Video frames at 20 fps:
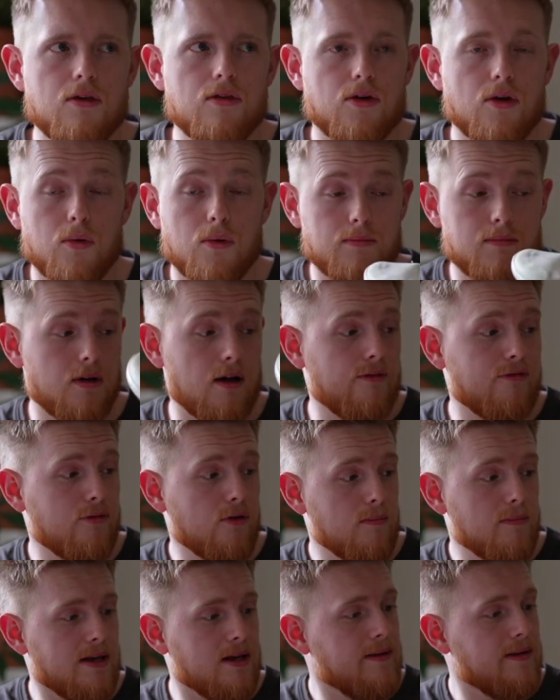So a
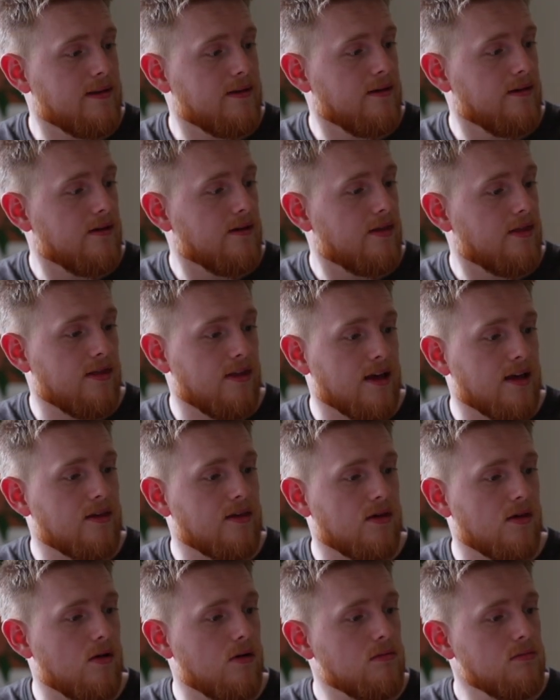4mm
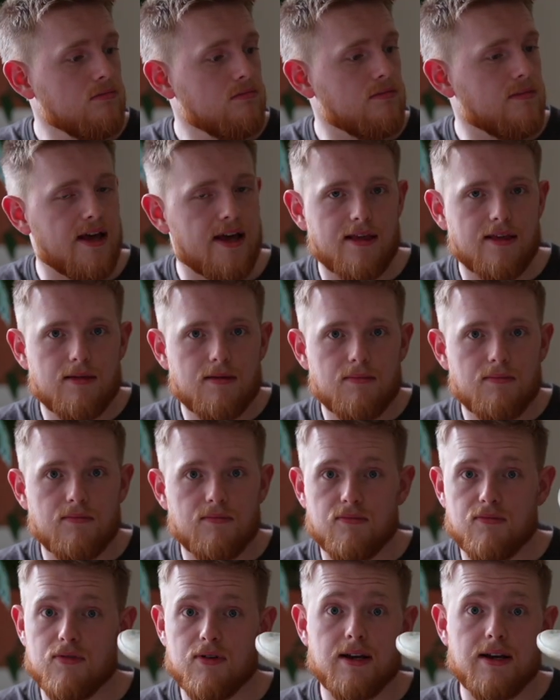thick sole is
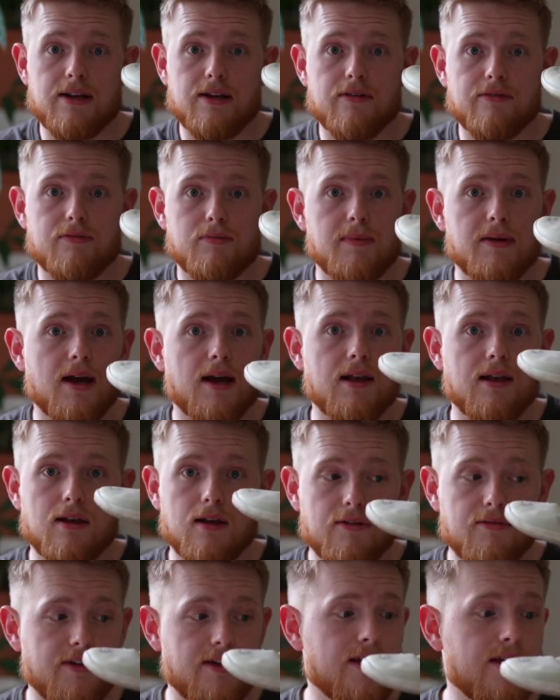really good for me. I
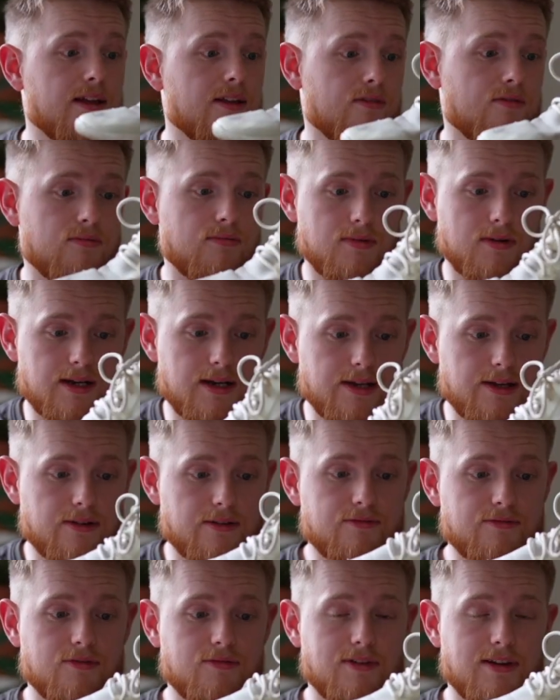love it. It's really
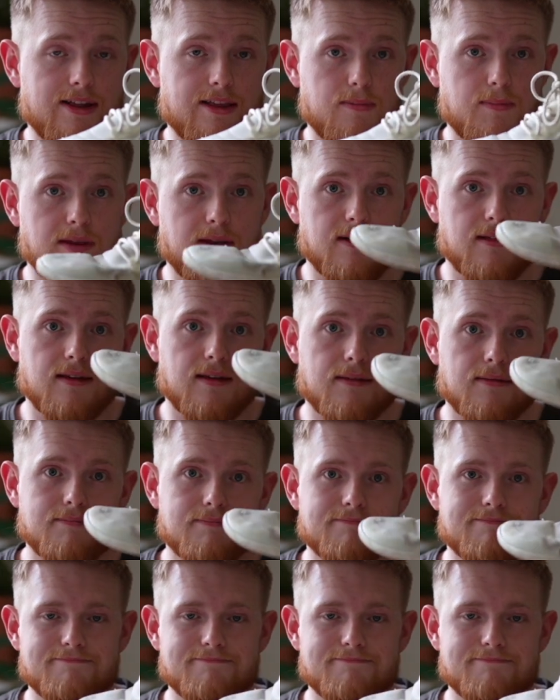good for flexibility.